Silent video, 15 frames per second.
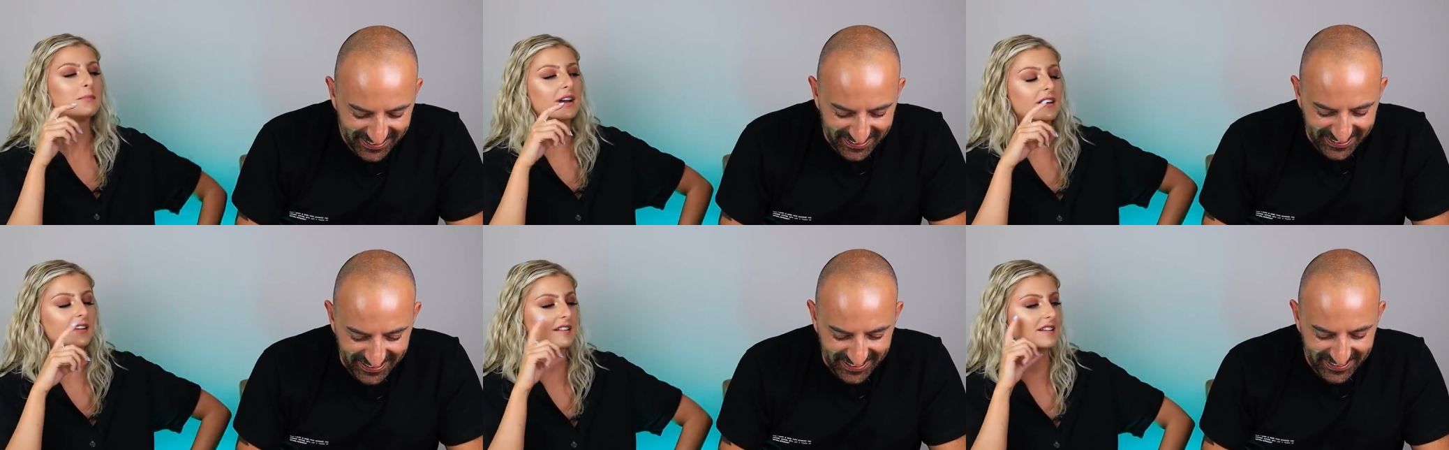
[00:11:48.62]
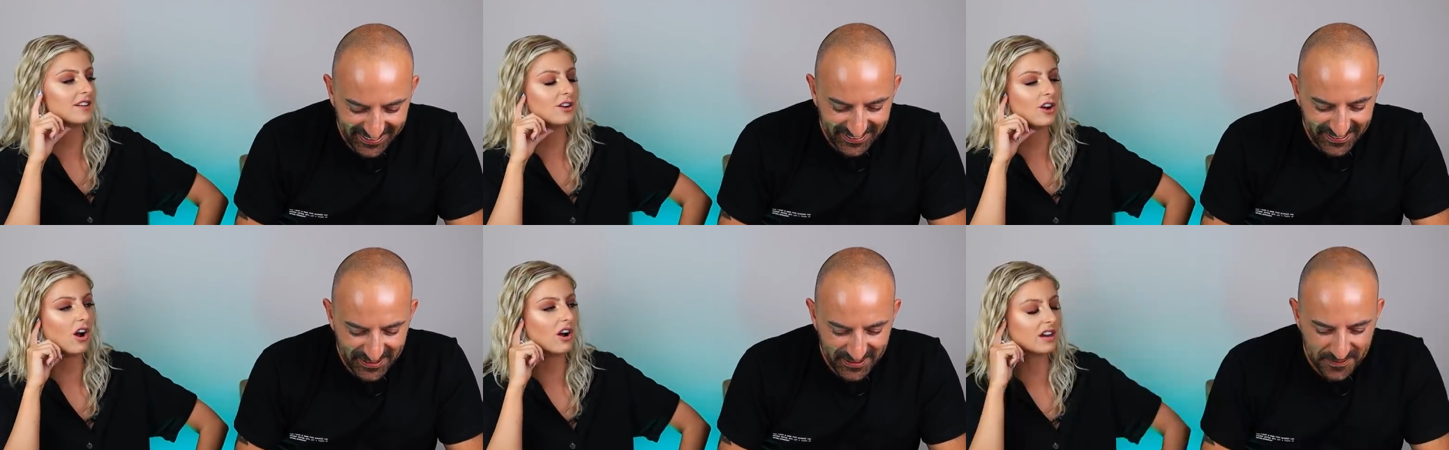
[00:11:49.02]

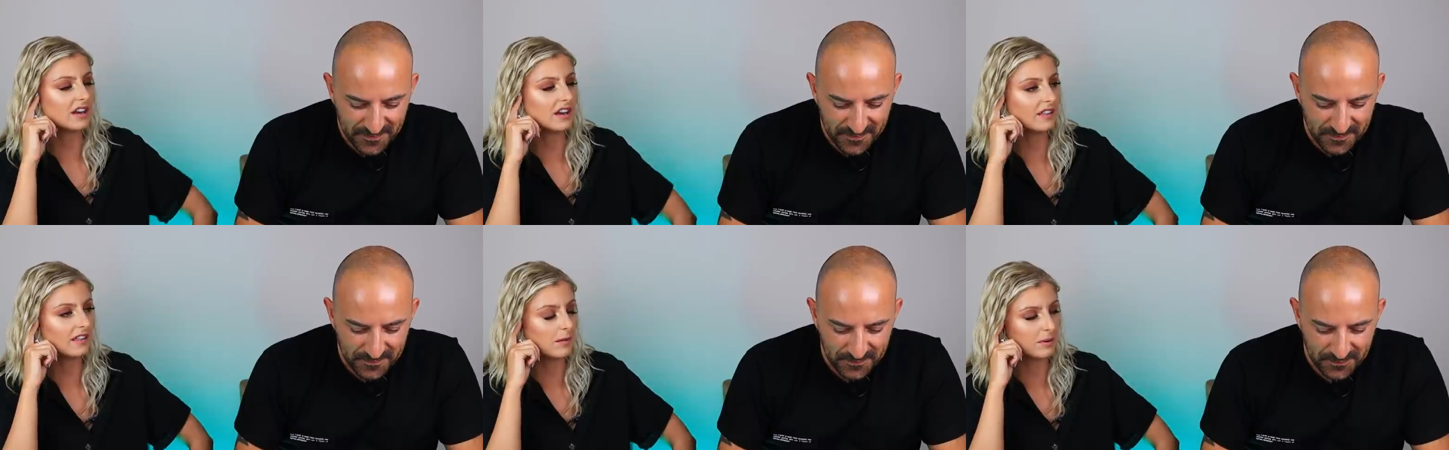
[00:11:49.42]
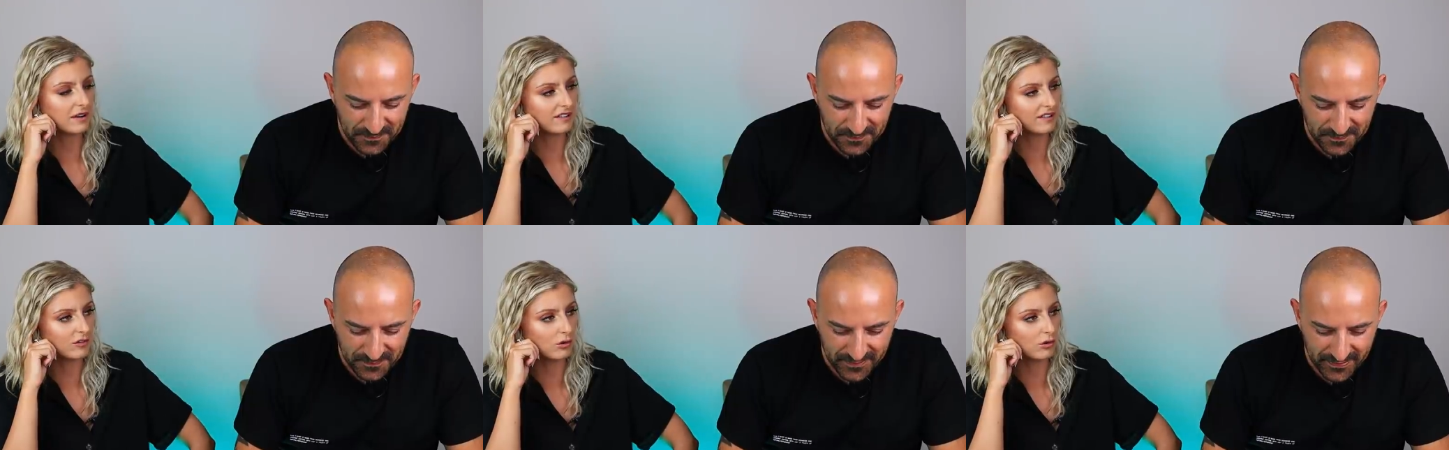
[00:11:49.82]
Speaker 1: Because you can't hear
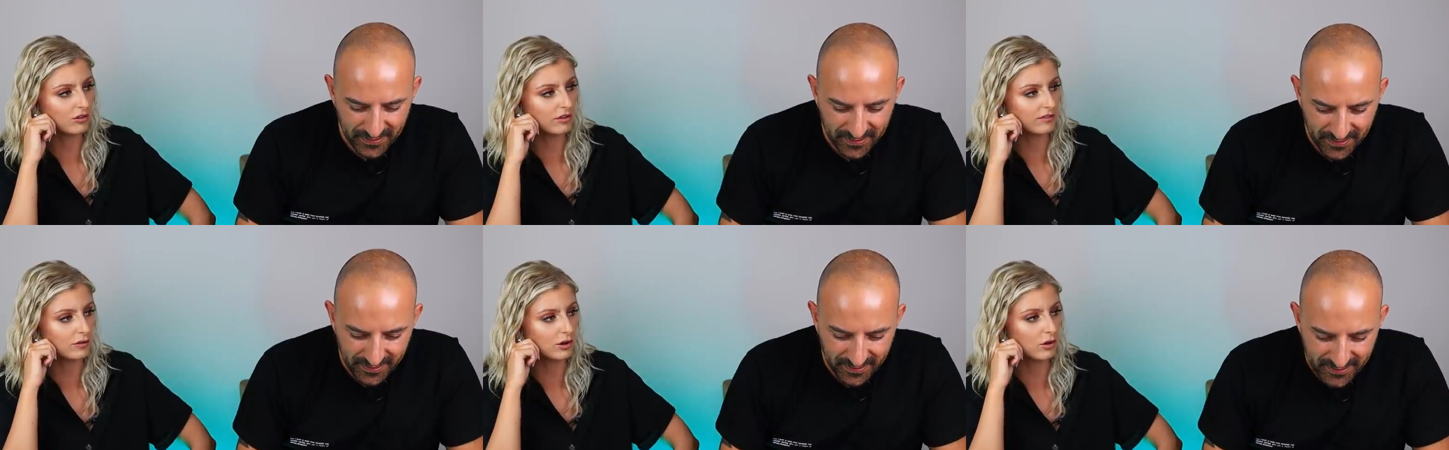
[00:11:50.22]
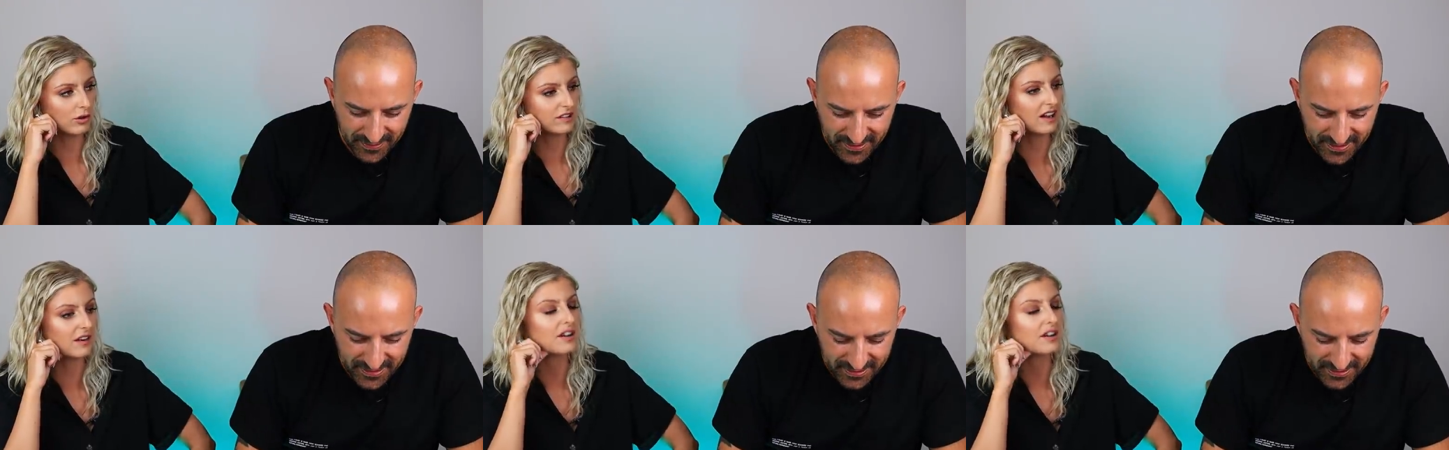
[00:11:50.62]
that because the drone doesn't record